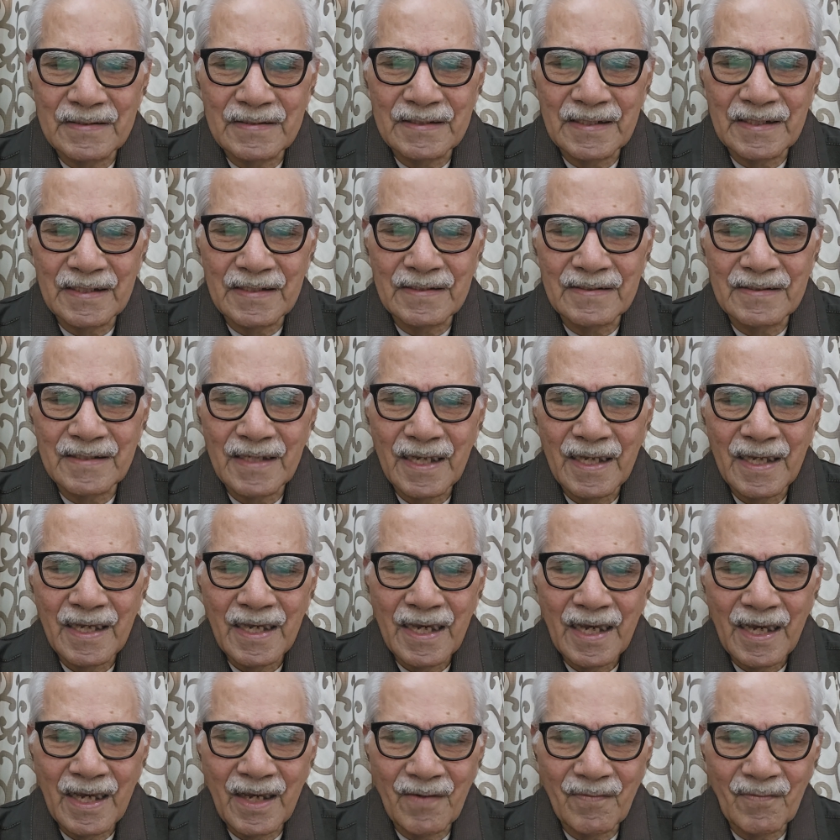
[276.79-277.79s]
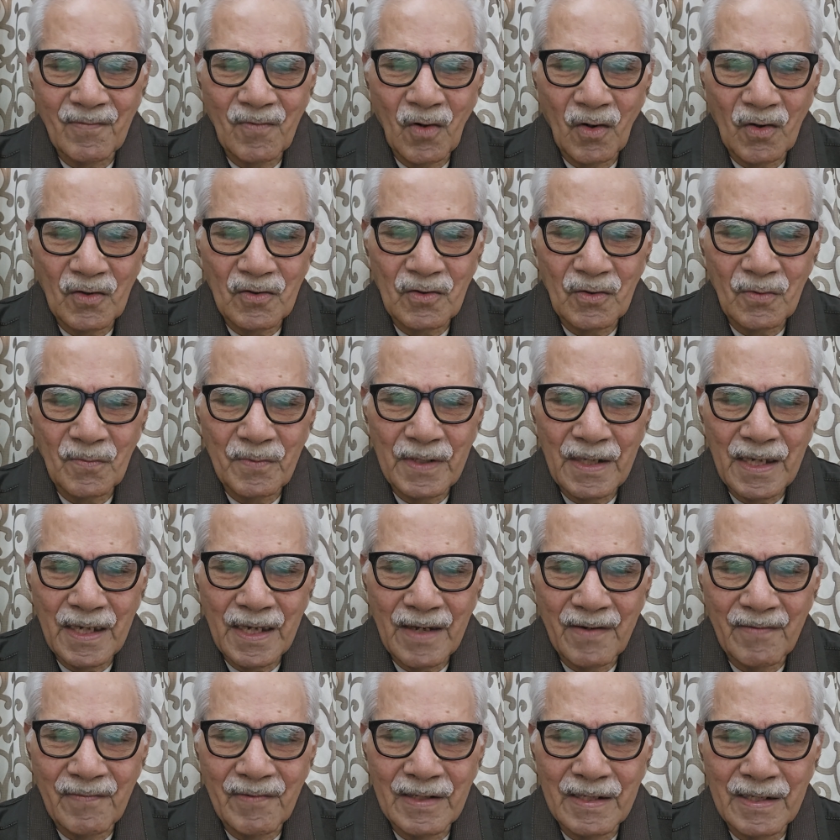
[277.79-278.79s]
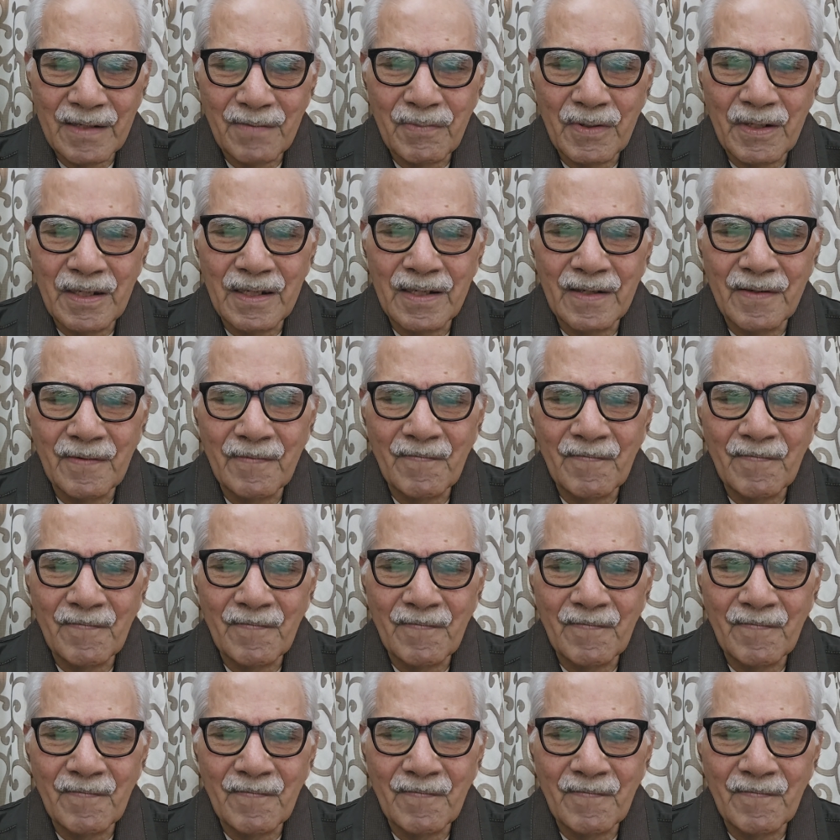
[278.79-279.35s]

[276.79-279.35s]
things have got to be available.